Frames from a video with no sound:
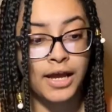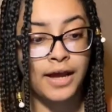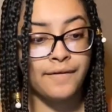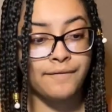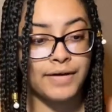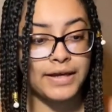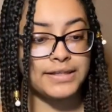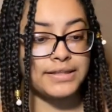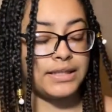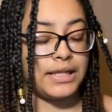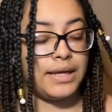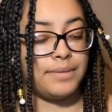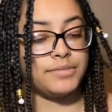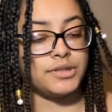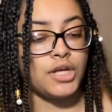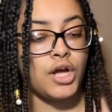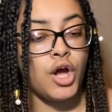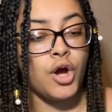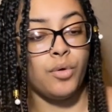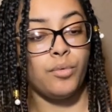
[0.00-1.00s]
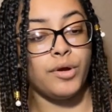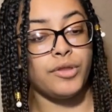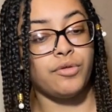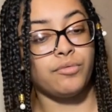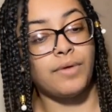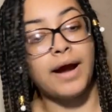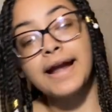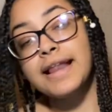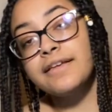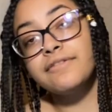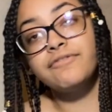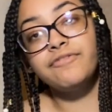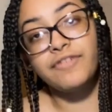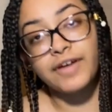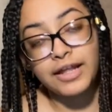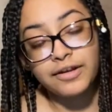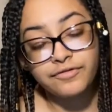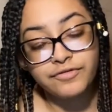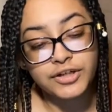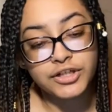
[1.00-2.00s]
Face claims. With writing
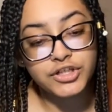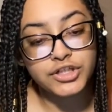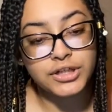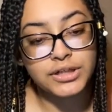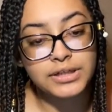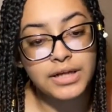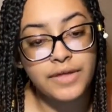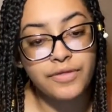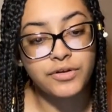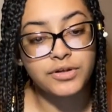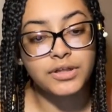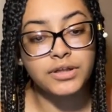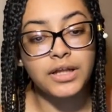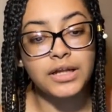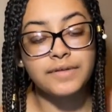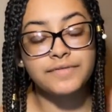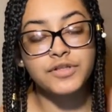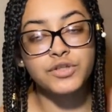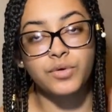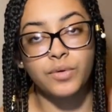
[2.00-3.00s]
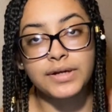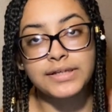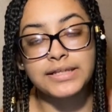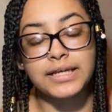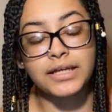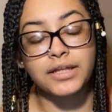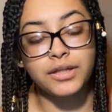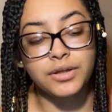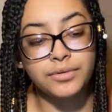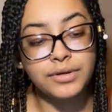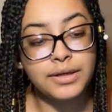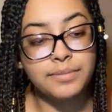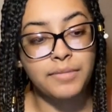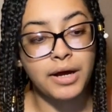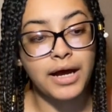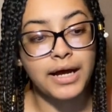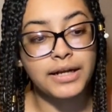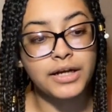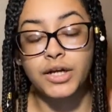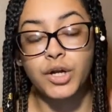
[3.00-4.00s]
fan fiction, there's a lot of stories, including
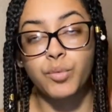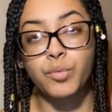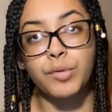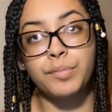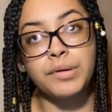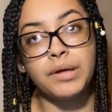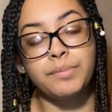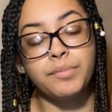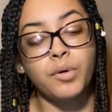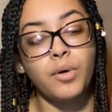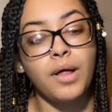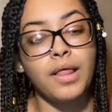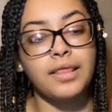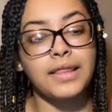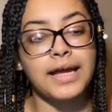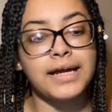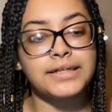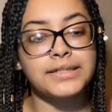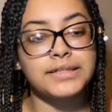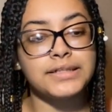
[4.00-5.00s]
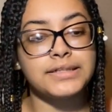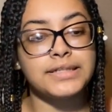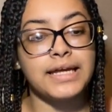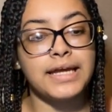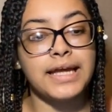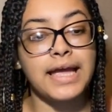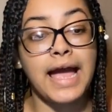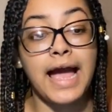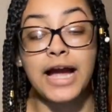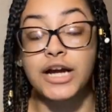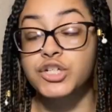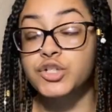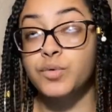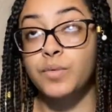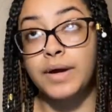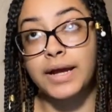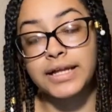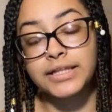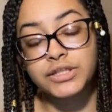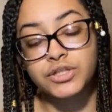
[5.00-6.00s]
mine, where people like to take
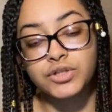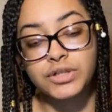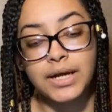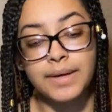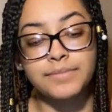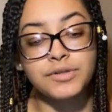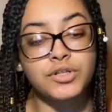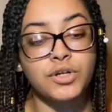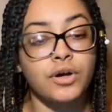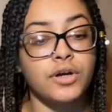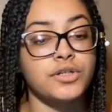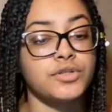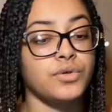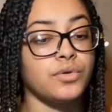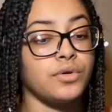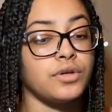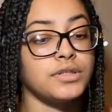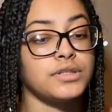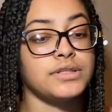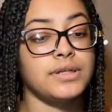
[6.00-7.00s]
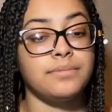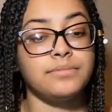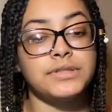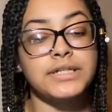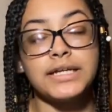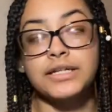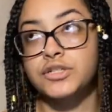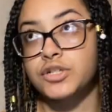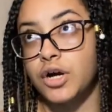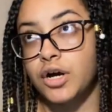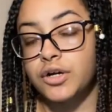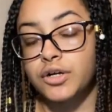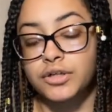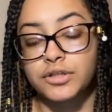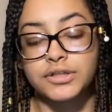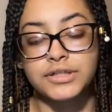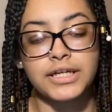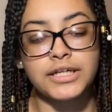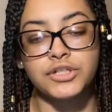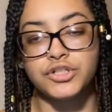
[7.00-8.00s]
actual Instagram stars or some
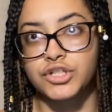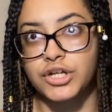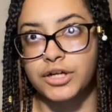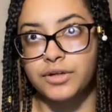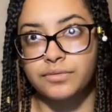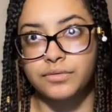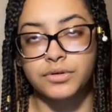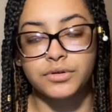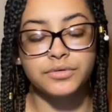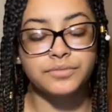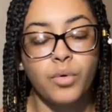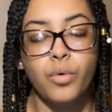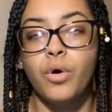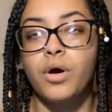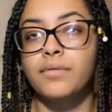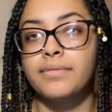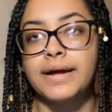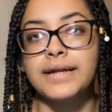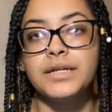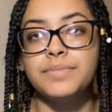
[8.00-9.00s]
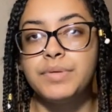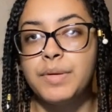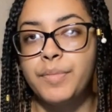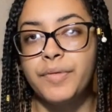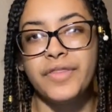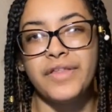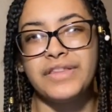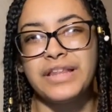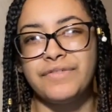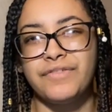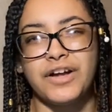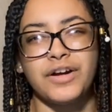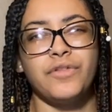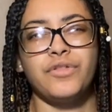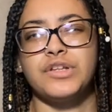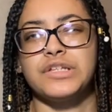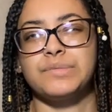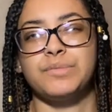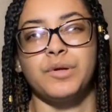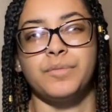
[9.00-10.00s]
TikTokers in general, or random people that they find on
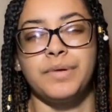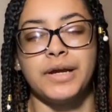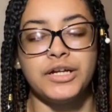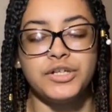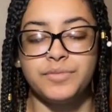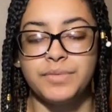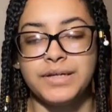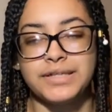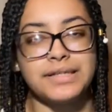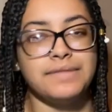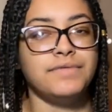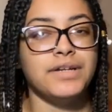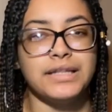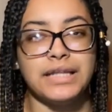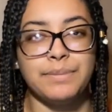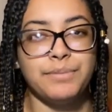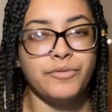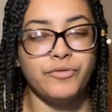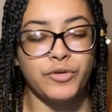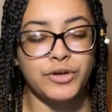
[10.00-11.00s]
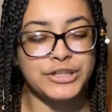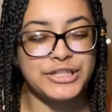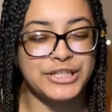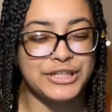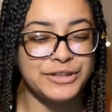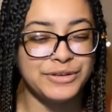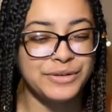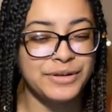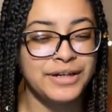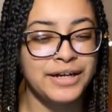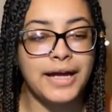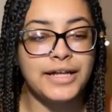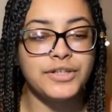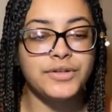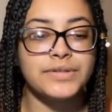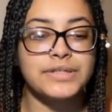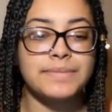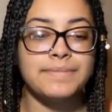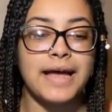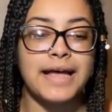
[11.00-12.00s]
the Explore page, because I've done that before too, and
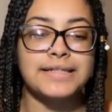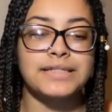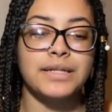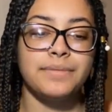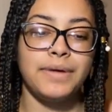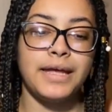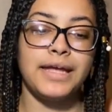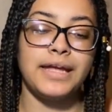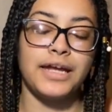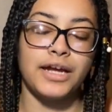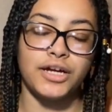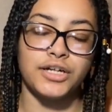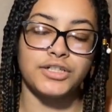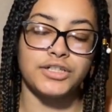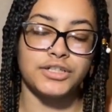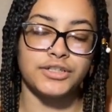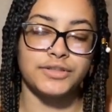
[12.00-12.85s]
use them as the main character.